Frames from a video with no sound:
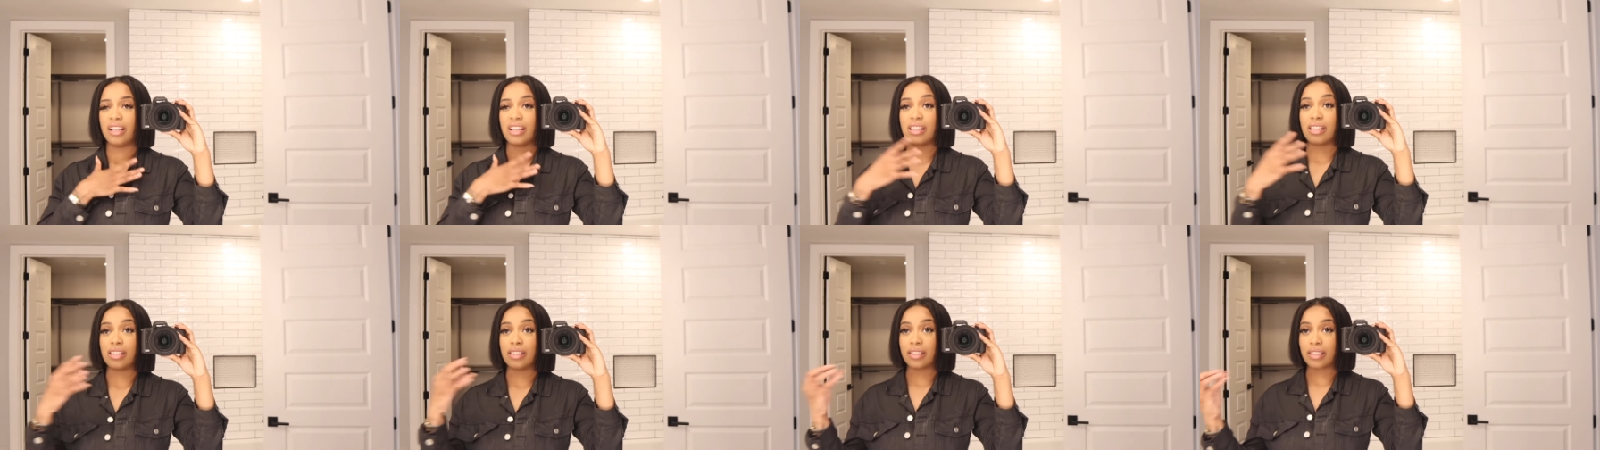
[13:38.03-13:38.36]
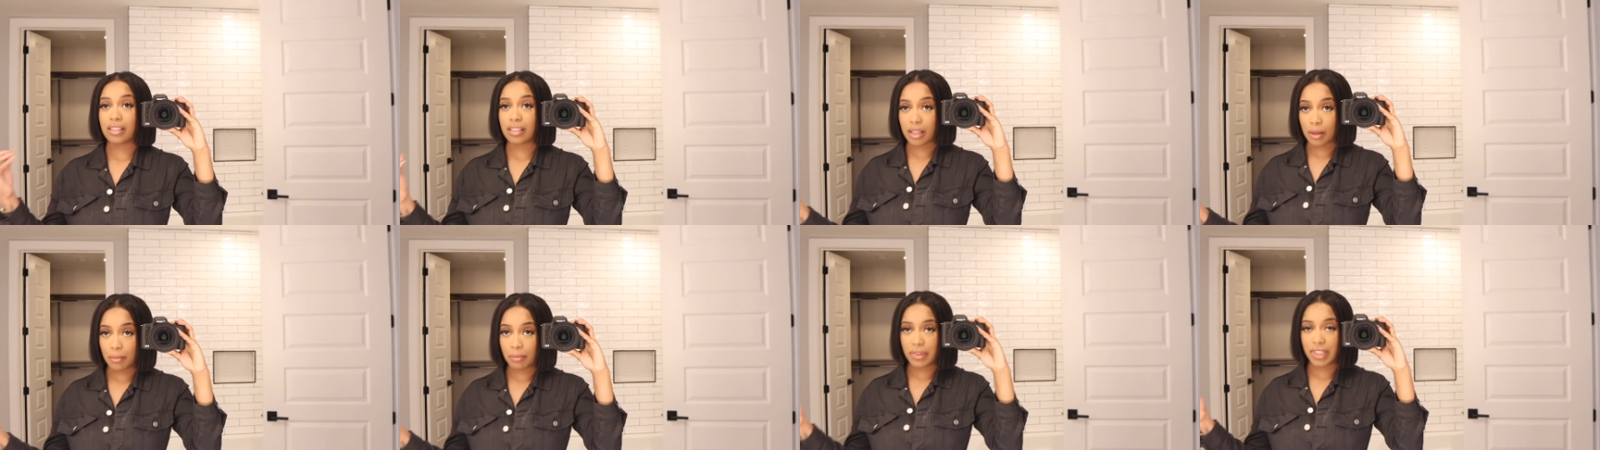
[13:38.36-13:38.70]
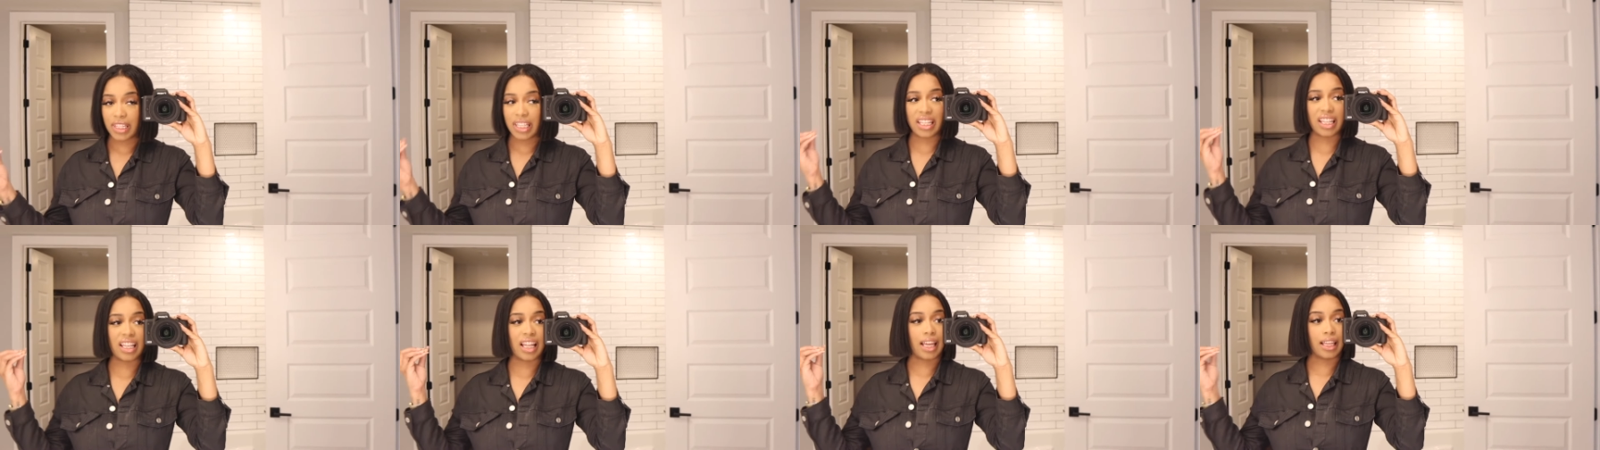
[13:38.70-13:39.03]
in
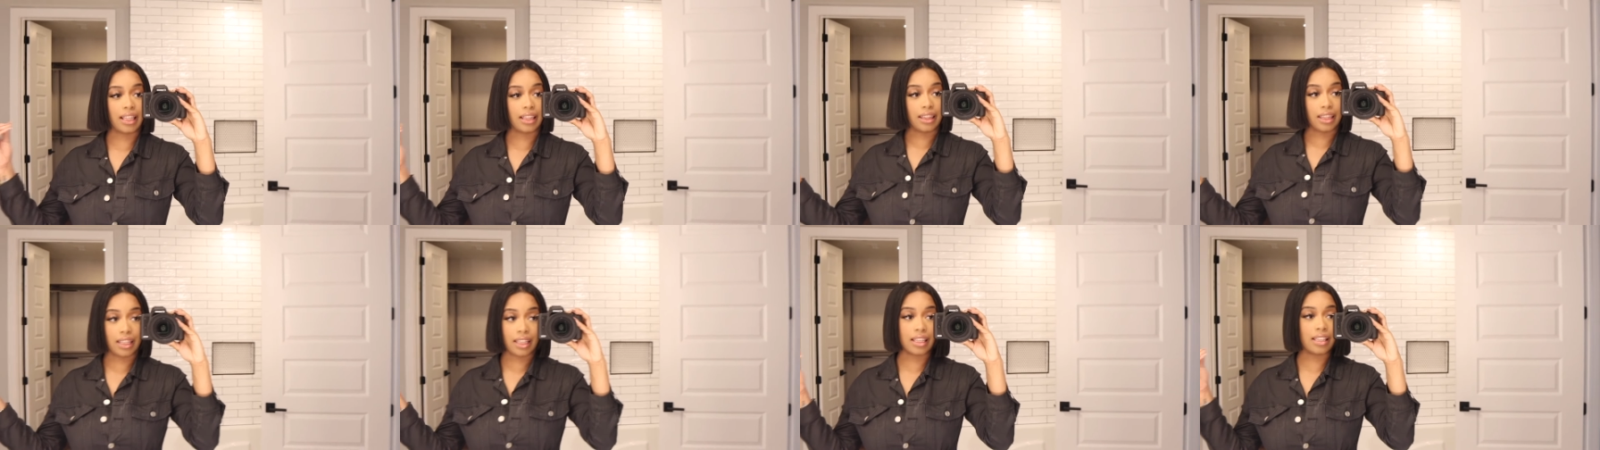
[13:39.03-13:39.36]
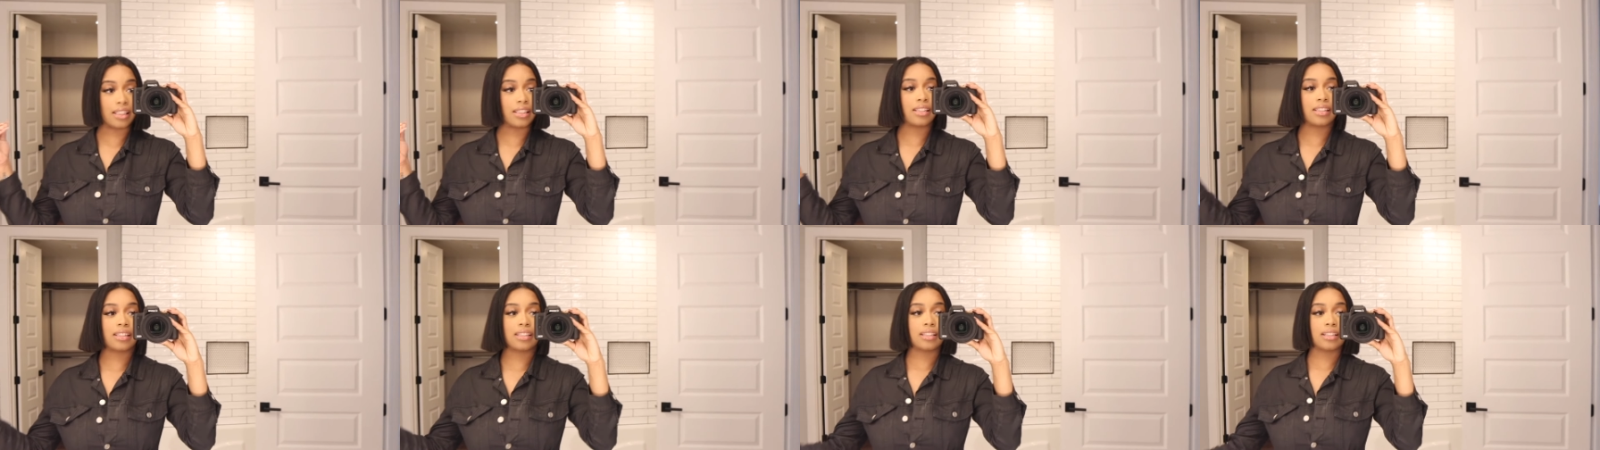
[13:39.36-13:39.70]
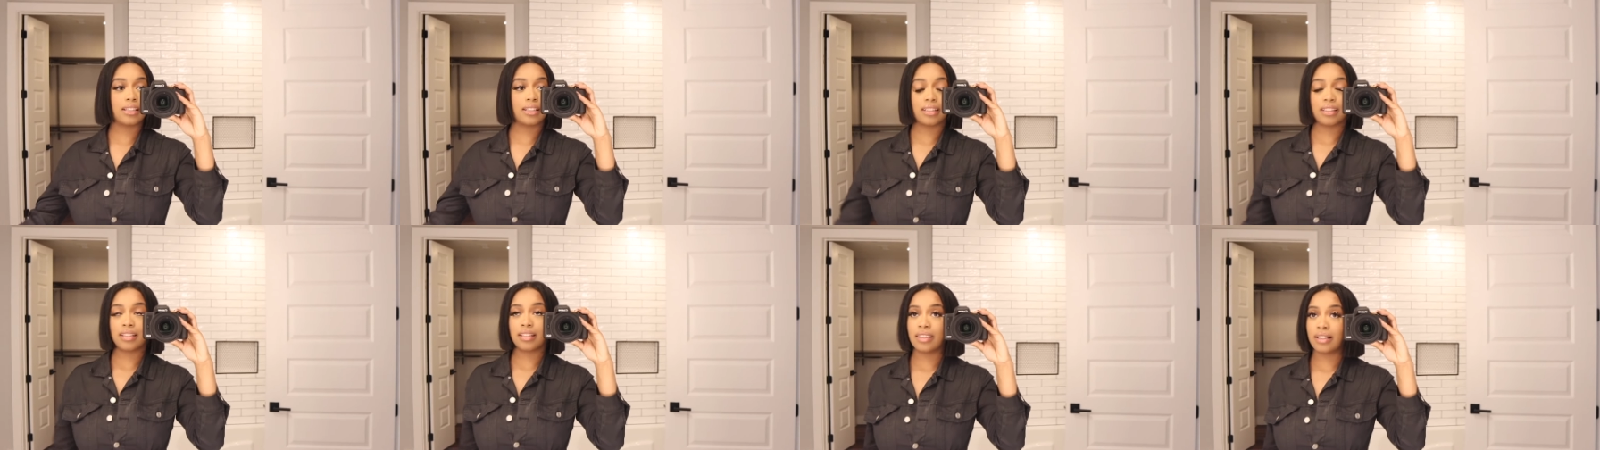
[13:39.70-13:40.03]
something like this.
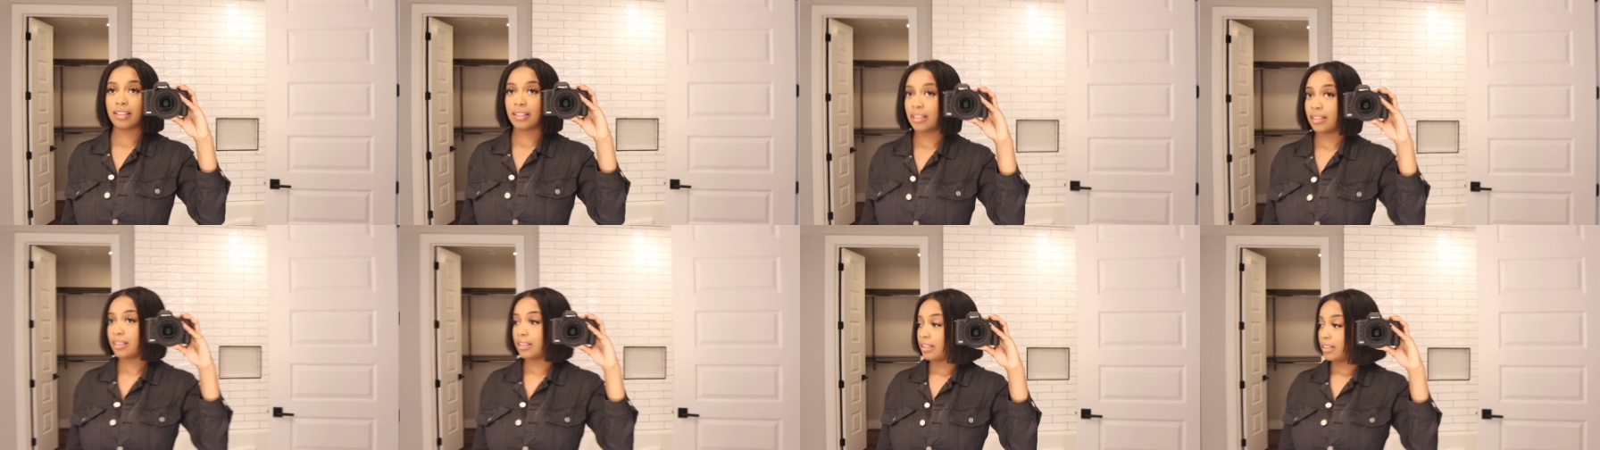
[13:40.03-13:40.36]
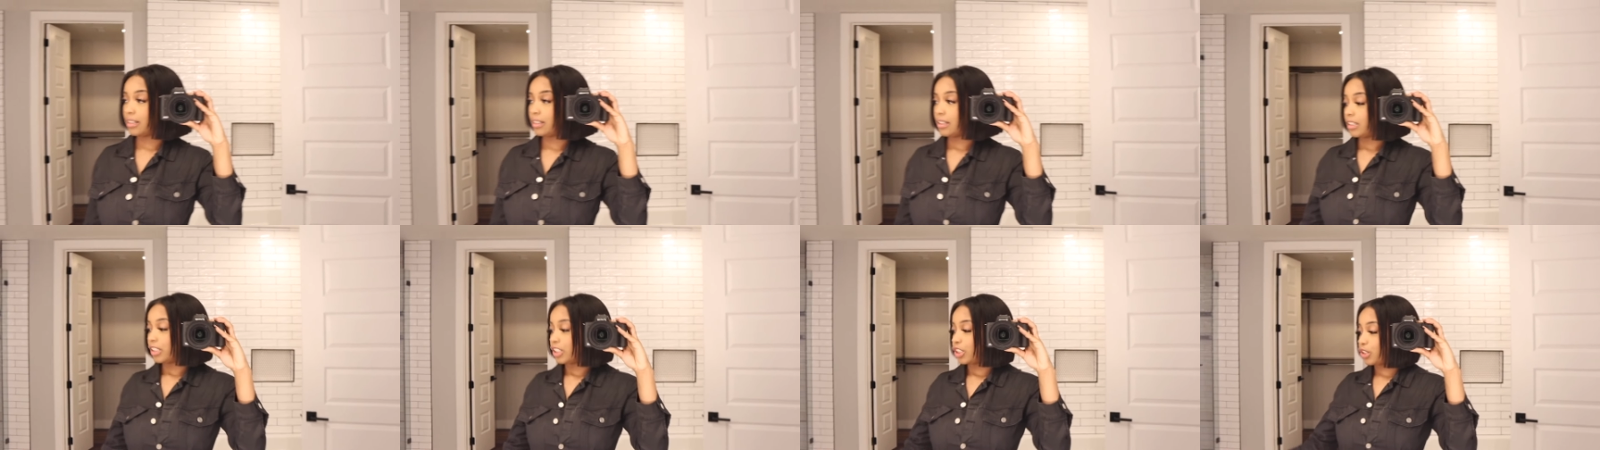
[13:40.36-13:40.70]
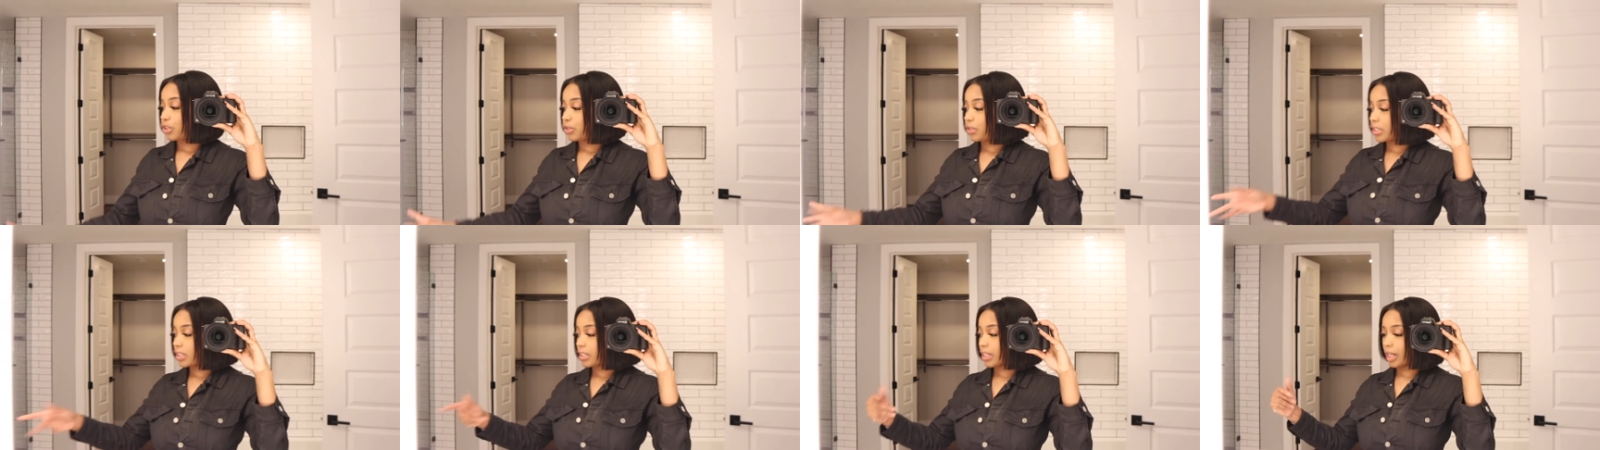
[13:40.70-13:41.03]

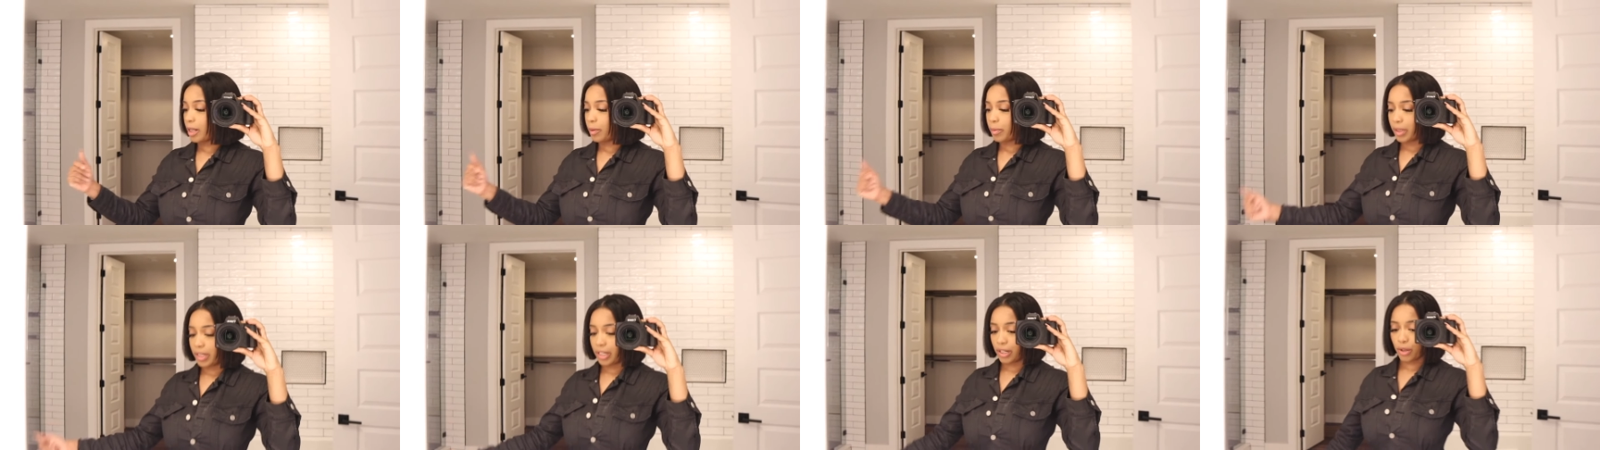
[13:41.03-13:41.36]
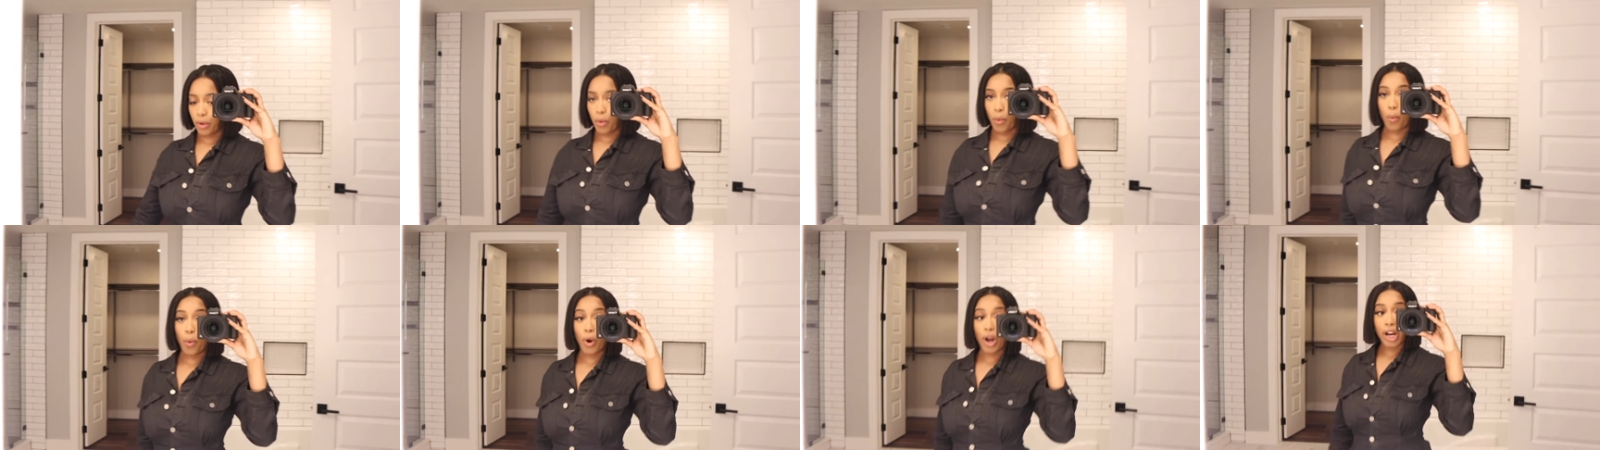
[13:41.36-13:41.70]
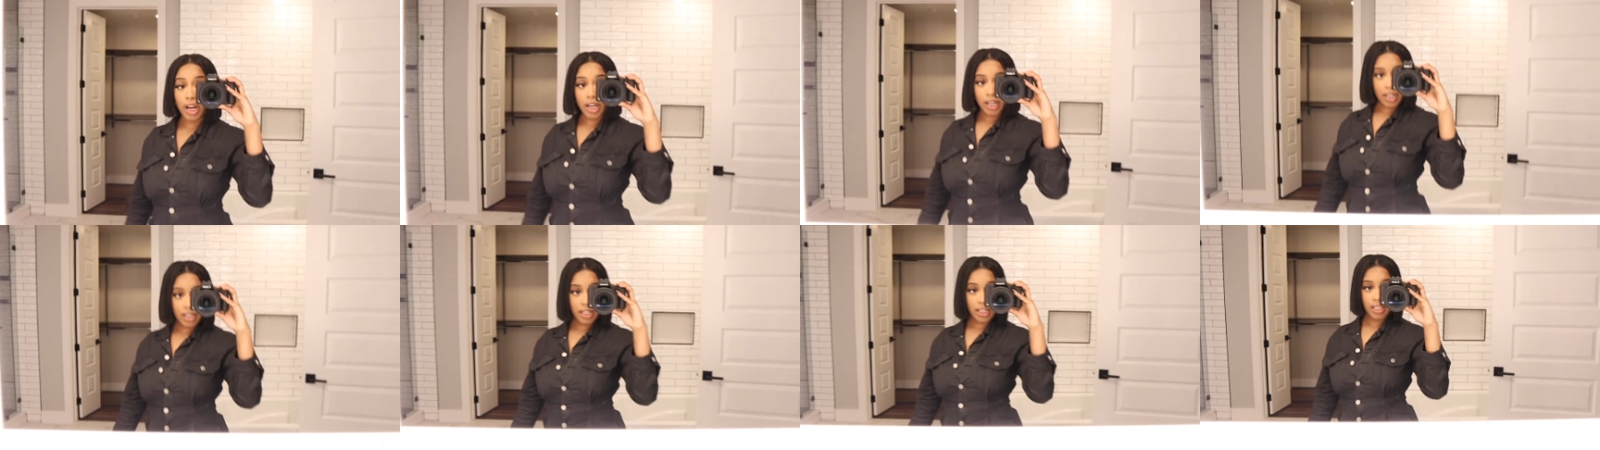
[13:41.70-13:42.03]
You just gotta put in the
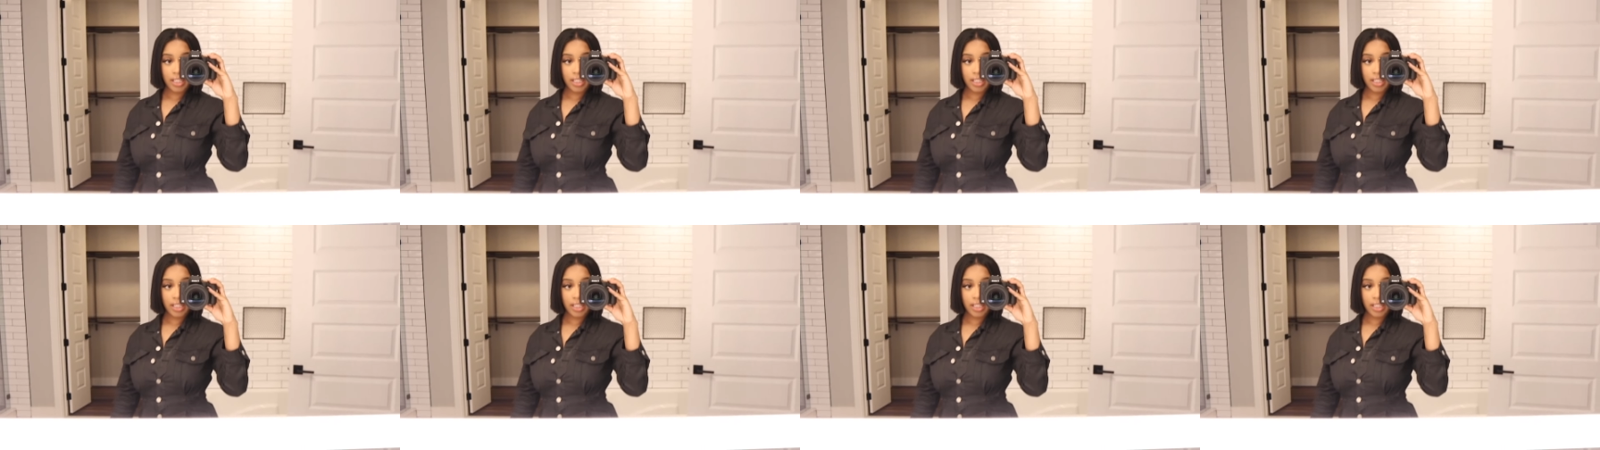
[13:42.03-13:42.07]
work.